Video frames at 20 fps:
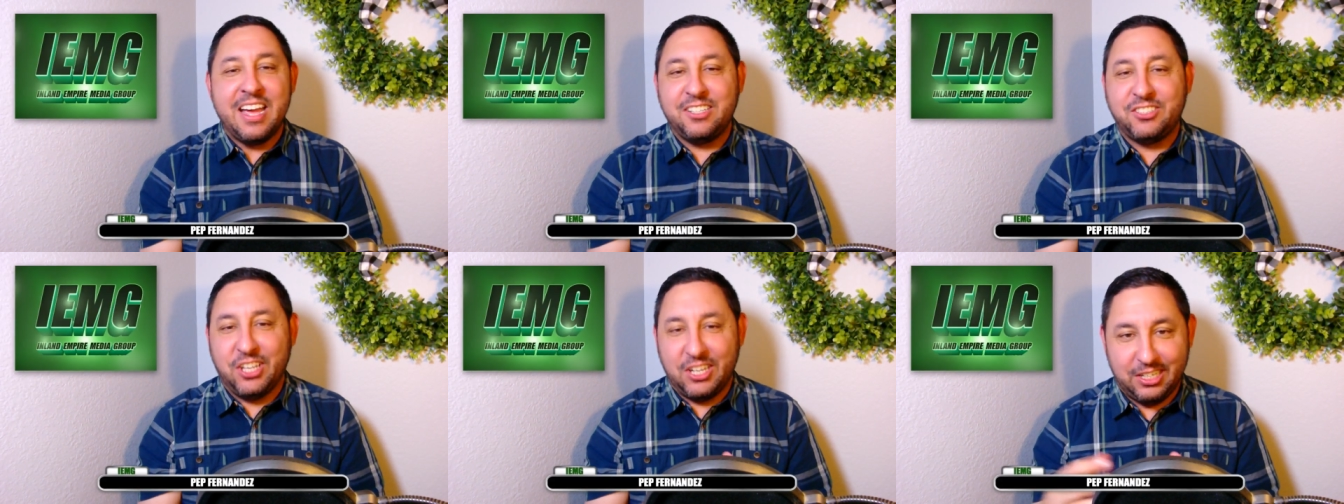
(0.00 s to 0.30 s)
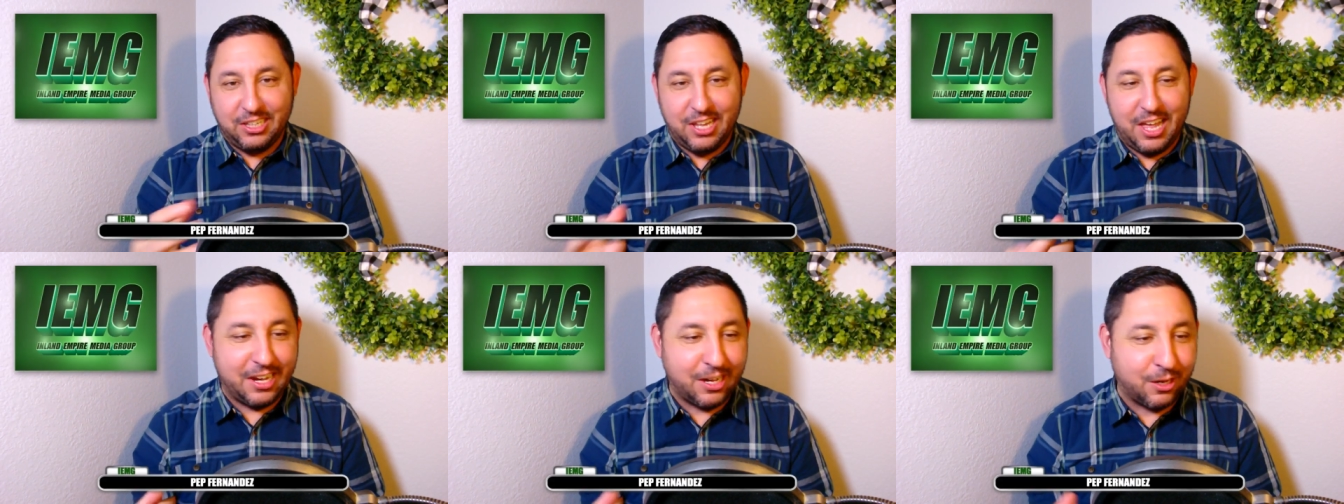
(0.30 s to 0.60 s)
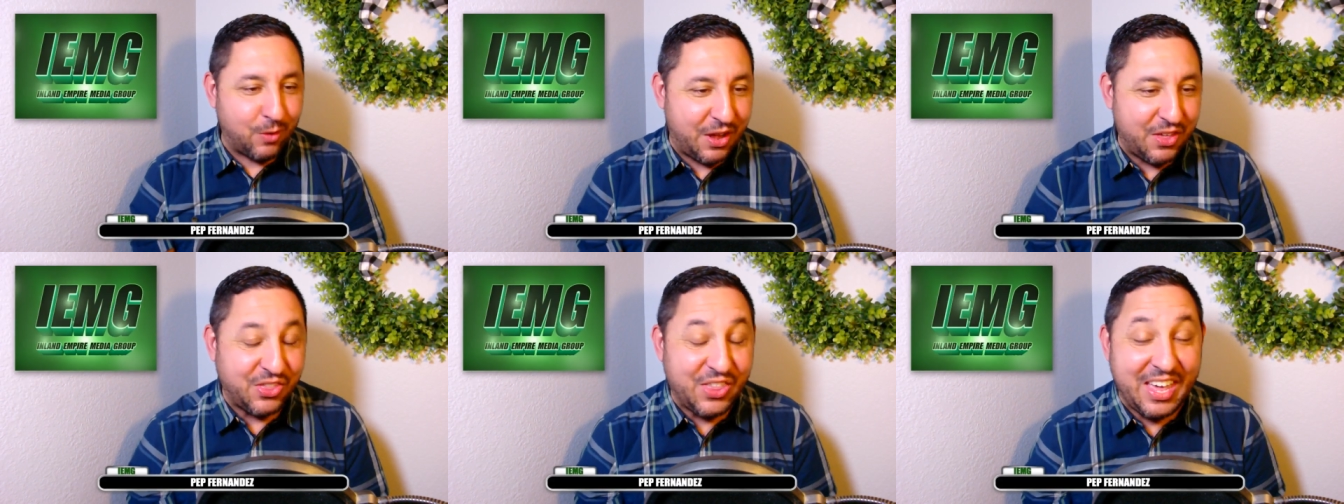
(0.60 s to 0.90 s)
has done a lot
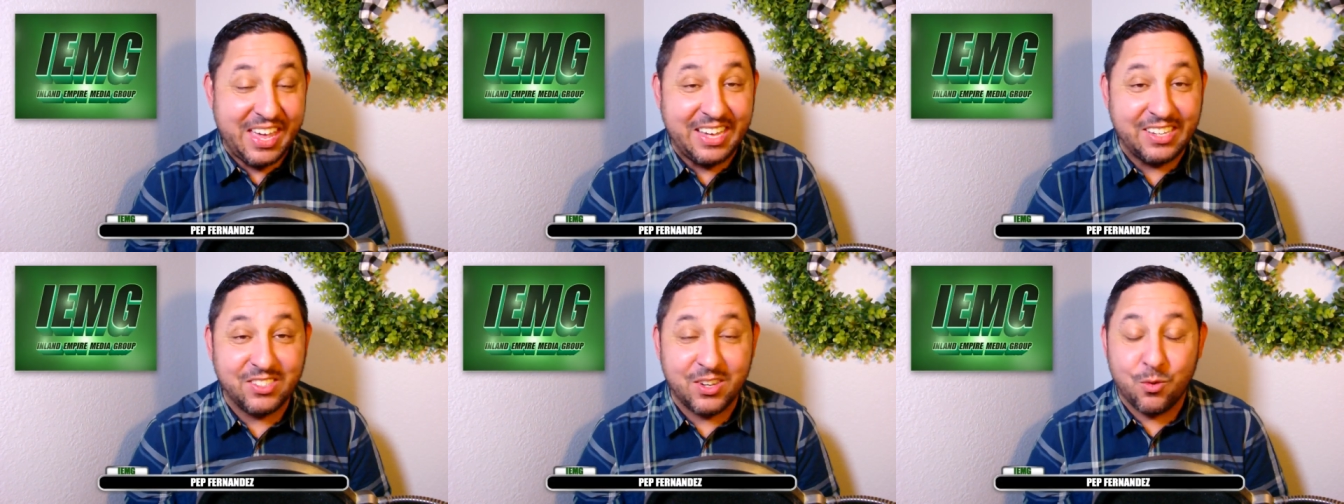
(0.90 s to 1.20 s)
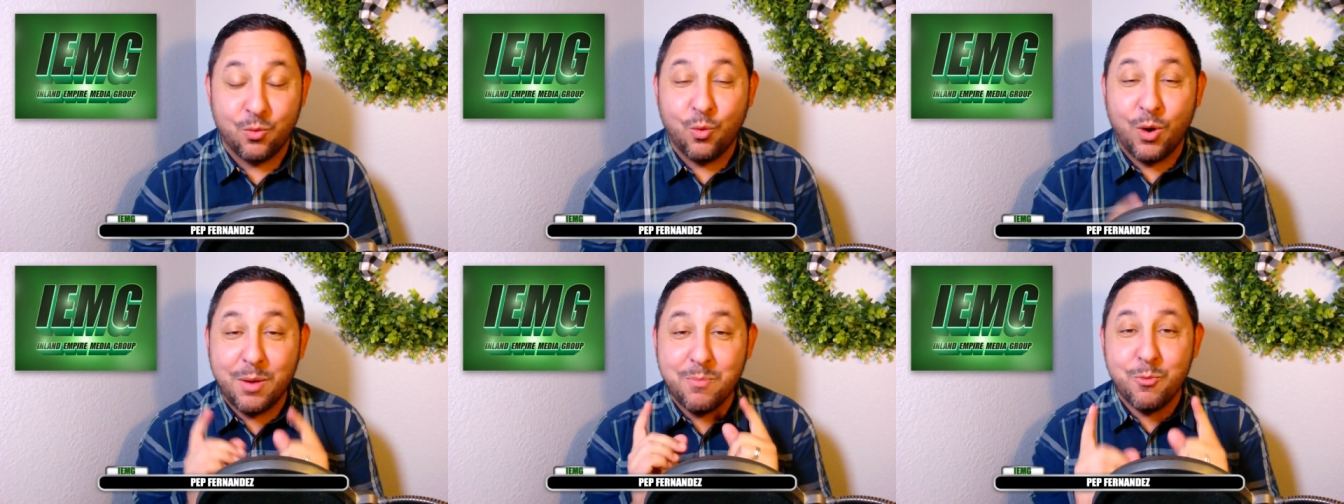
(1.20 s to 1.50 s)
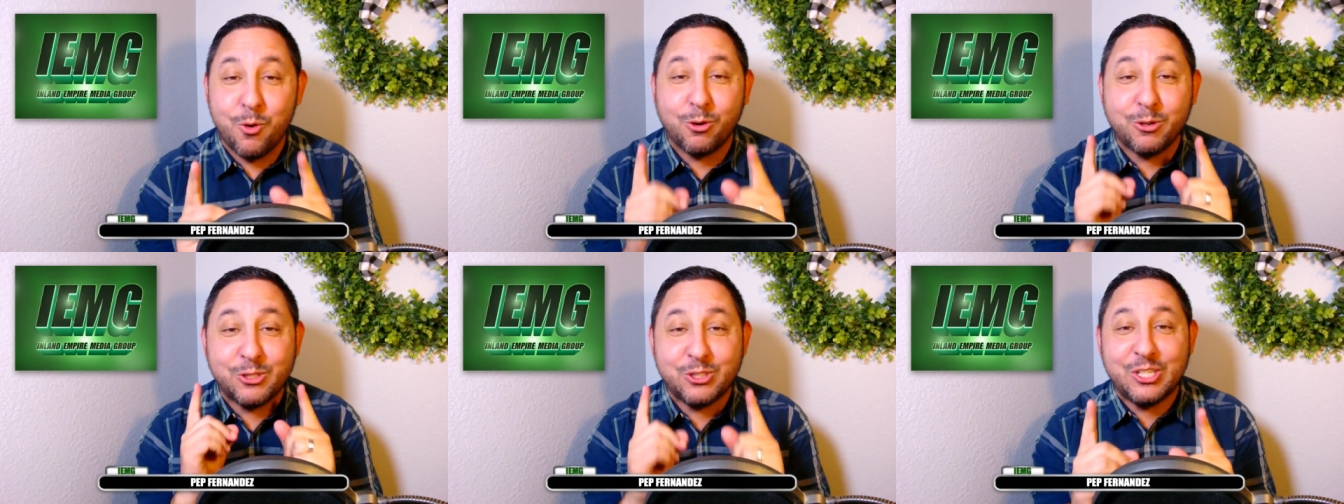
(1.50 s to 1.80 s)
of great things, and
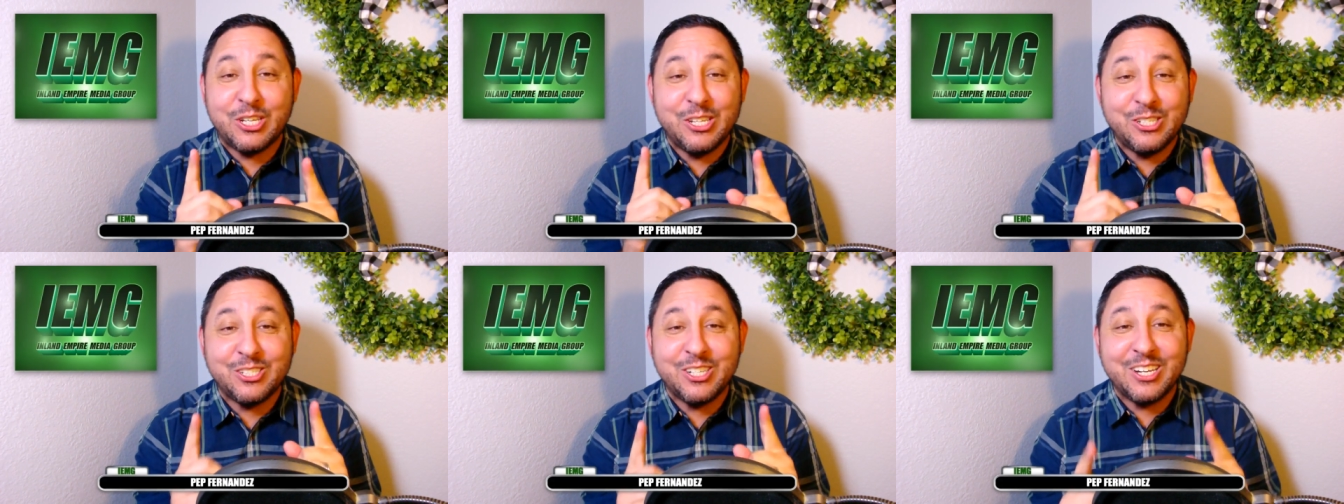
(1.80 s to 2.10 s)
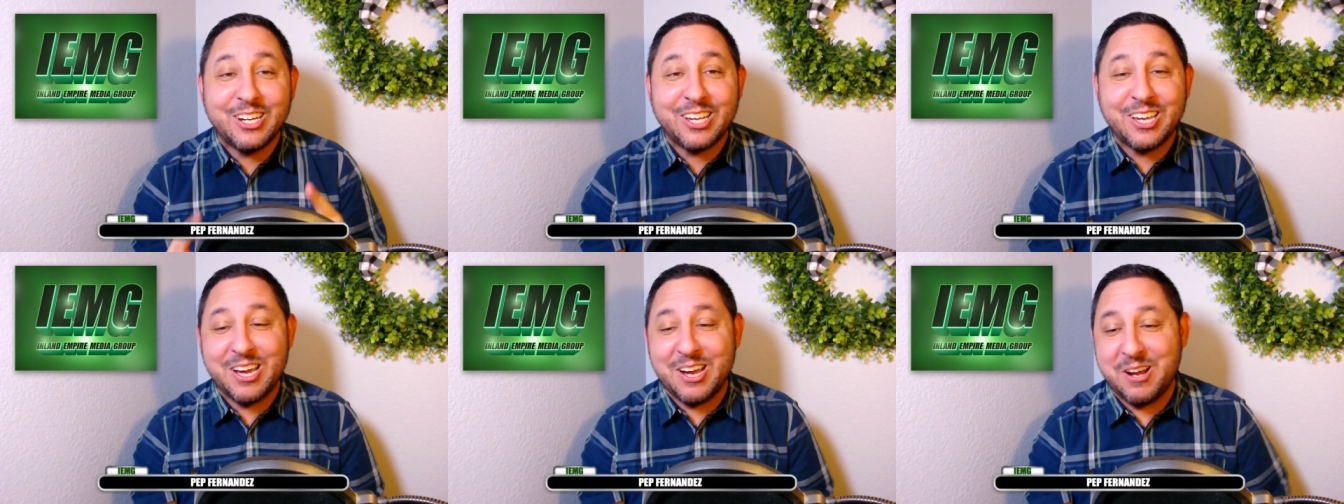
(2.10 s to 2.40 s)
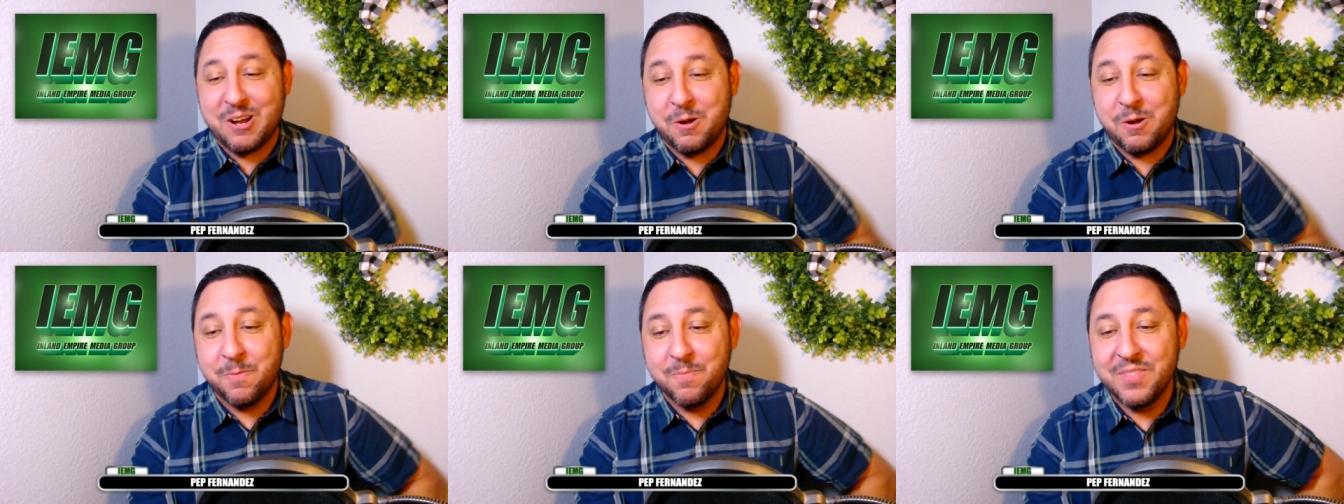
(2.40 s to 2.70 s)
one more season to
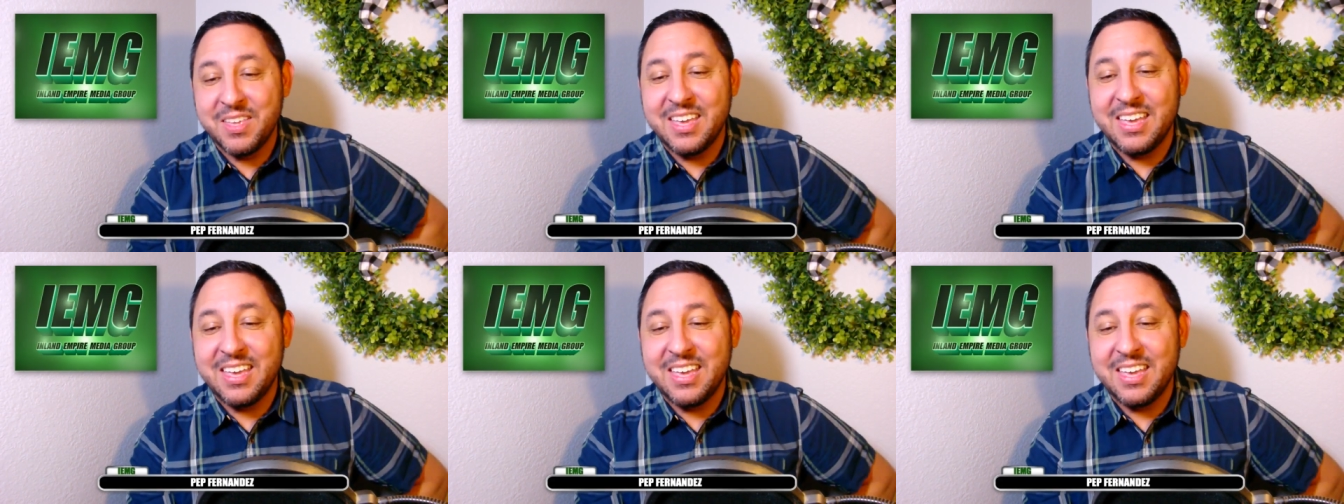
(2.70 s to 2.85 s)
go